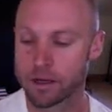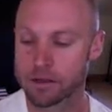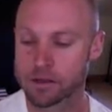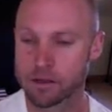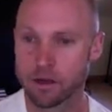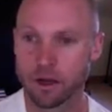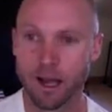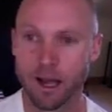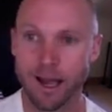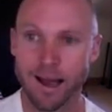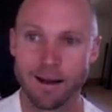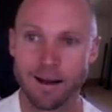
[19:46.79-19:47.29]

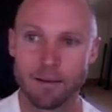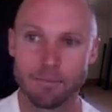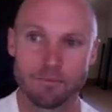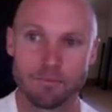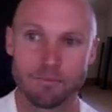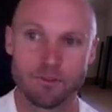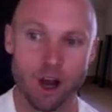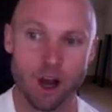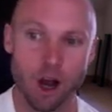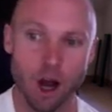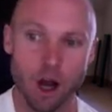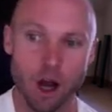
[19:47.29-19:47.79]
So our
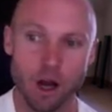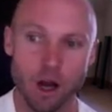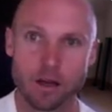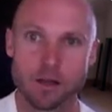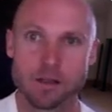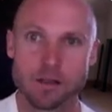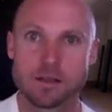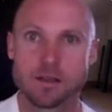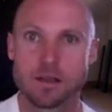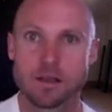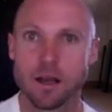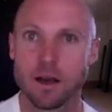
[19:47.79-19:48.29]

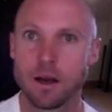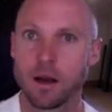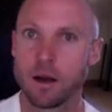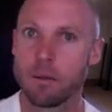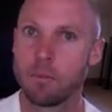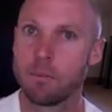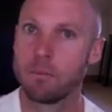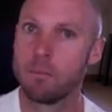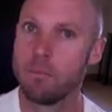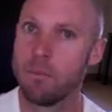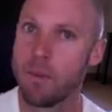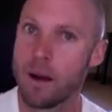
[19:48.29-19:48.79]
targets and
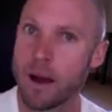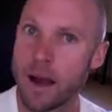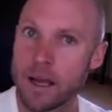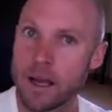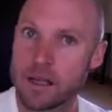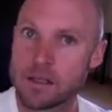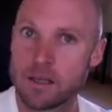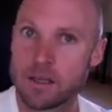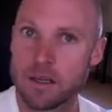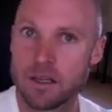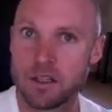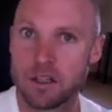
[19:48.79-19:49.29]
our
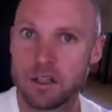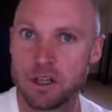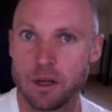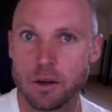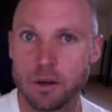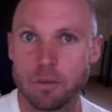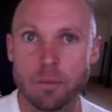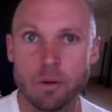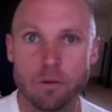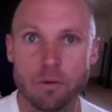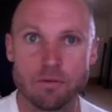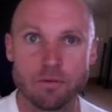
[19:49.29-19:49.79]

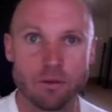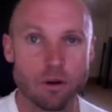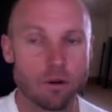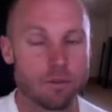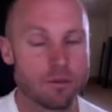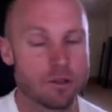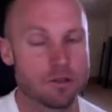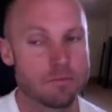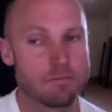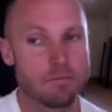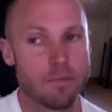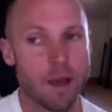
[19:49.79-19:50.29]
ATG
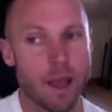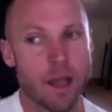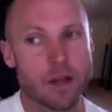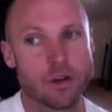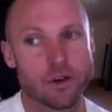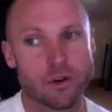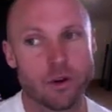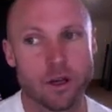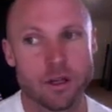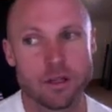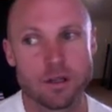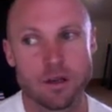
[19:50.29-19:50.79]
performance
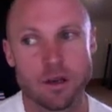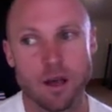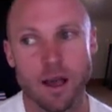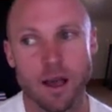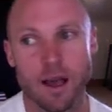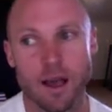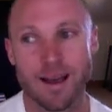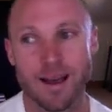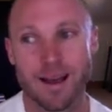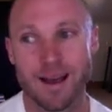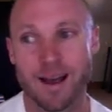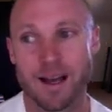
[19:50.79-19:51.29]
matrix
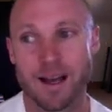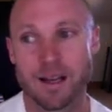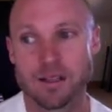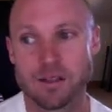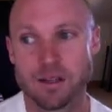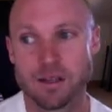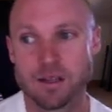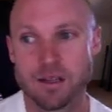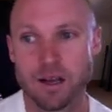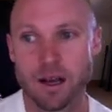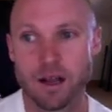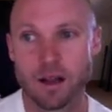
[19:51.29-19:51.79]
has
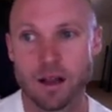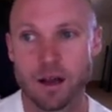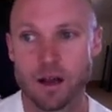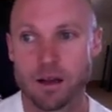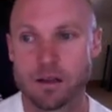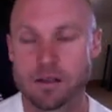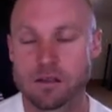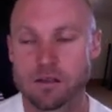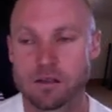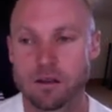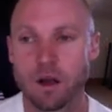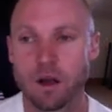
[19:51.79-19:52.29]
to tell
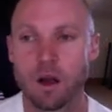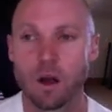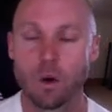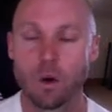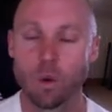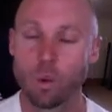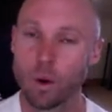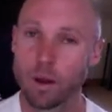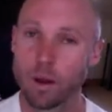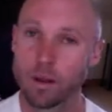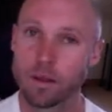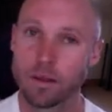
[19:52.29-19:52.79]
us
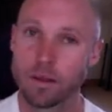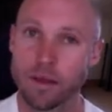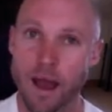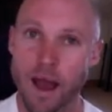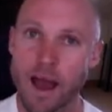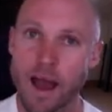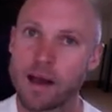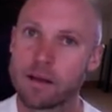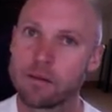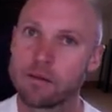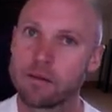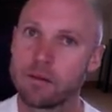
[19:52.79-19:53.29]
whether the
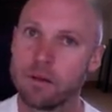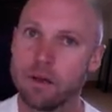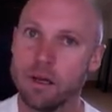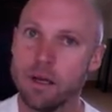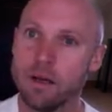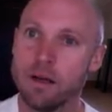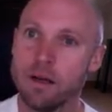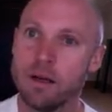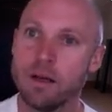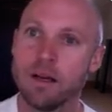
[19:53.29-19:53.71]
athlete